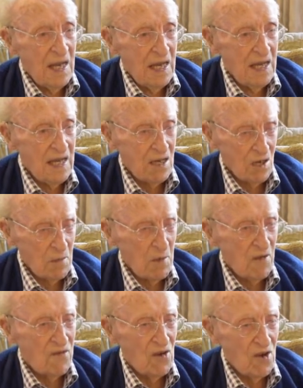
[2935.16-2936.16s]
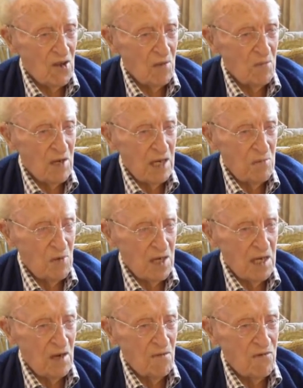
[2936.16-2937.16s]
he got a bit further than me, but
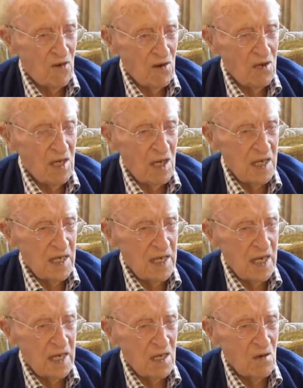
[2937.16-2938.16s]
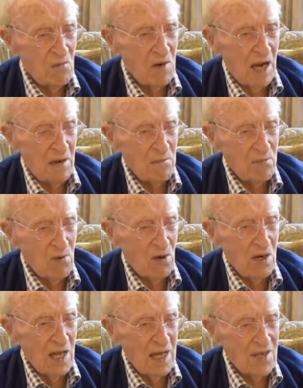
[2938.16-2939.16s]
unfortunately he didn't come back,
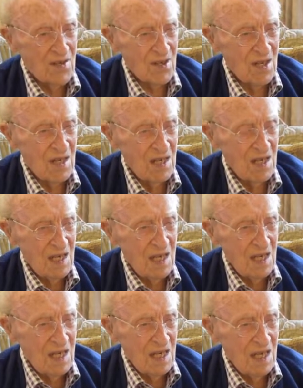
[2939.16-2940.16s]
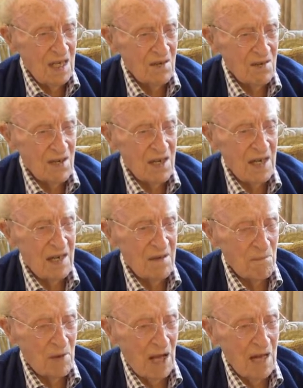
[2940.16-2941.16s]
poor lads. He was a
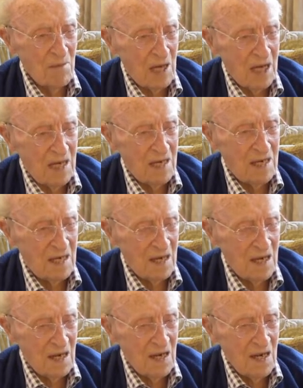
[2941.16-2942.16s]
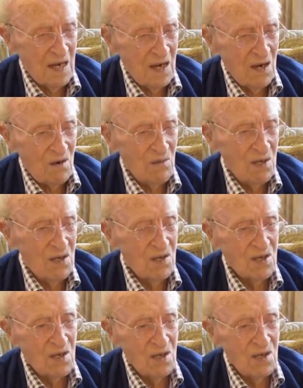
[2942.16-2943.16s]
great pal of mine. We
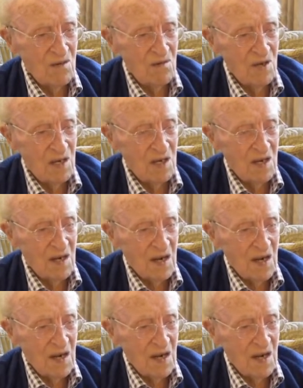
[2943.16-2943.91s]
used to, uh,